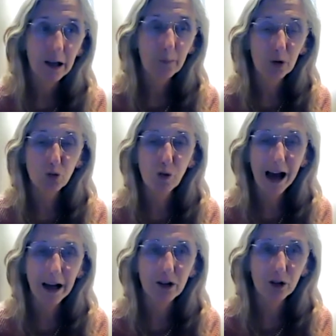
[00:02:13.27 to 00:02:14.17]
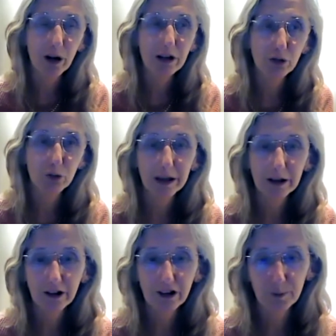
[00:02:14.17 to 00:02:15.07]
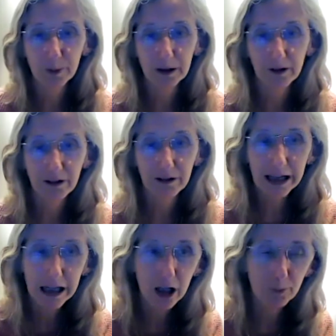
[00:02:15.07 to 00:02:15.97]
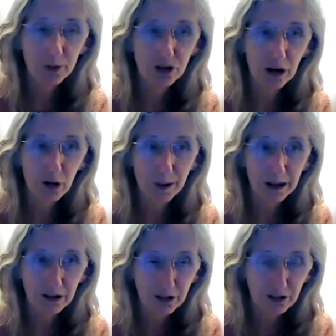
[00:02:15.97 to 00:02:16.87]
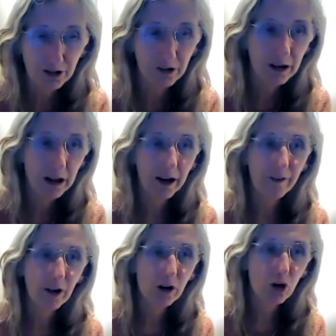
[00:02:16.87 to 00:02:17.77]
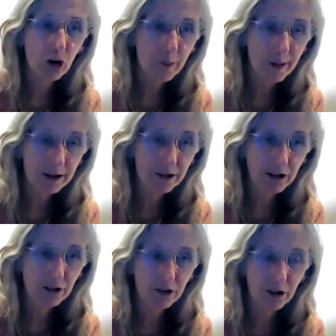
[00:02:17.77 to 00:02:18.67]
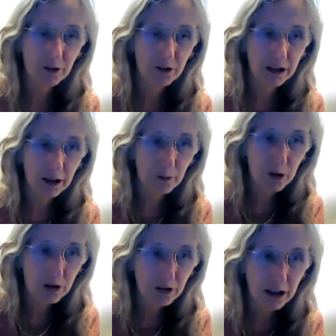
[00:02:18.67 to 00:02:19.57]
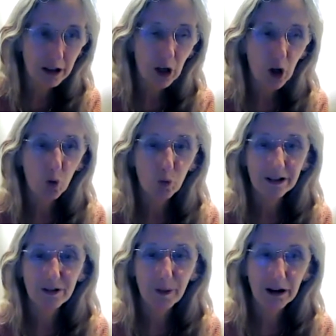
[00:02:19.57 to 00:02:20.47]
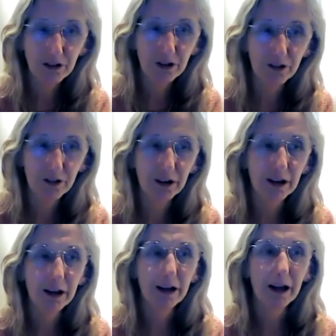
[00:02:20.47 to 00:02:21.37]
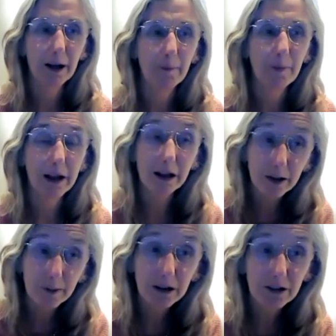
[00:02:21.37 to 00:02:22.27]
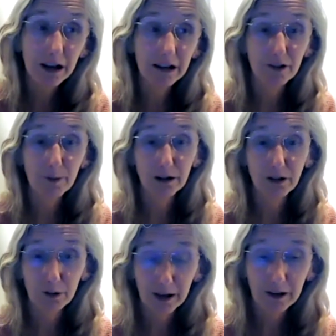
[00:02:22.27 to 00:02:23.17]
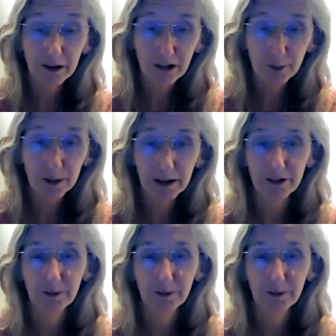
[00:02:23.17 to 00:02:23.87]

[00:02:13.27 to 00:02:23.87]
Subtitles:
but well integrated within the hospital. So linking up the general practitioner, the neurorehabilitation service in the community, with the specialists in the community and the specialists within the hospitals.